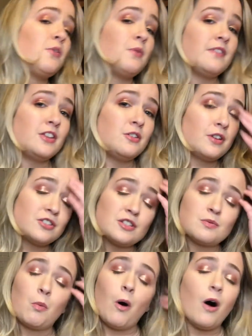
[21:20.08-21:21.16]
one that you can just
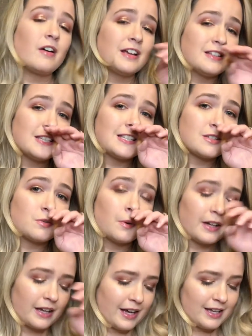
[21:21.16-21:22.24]
walk into the store
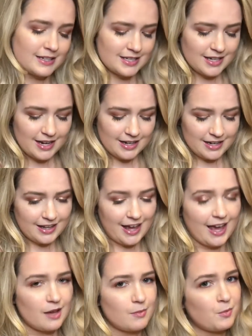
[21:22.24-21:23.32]
and get, and it
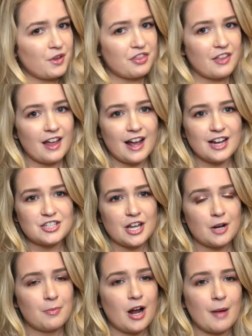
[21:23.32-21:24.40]
came with that
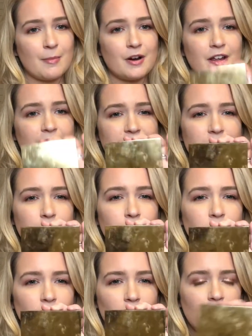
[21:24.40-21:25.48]
eyeshadow primer, is the
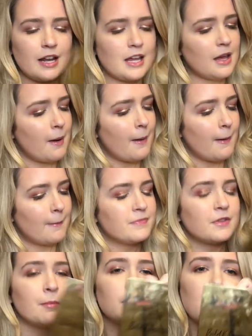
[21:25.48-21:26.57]
Milani
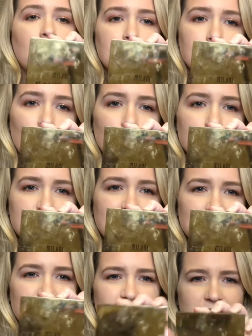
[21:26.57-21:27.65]
Bold
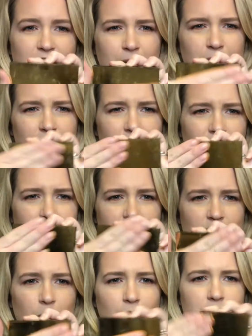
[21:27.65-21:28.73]
Obsessions. I'm going to get this
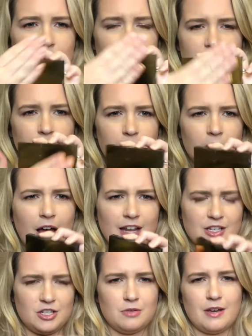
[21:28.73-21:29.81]
away so it doesn't
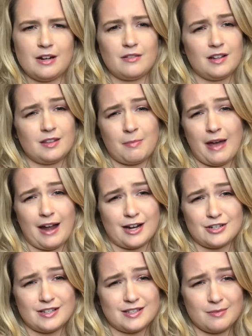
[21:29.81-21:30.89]
blind you. I don't like the
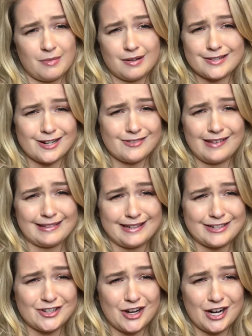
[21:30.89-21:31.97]
packaging so much. I don't like that
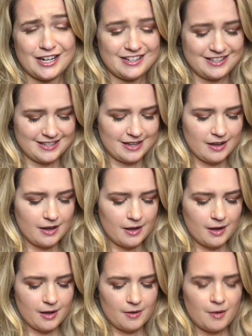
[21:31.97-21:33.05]
shininess.
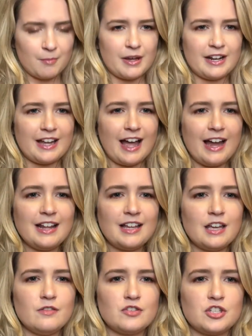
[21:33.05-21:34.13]
But it kind of
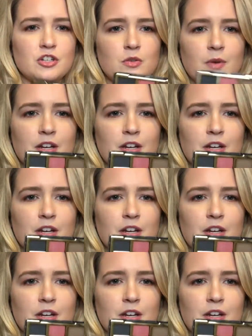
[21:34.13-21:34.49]
gives you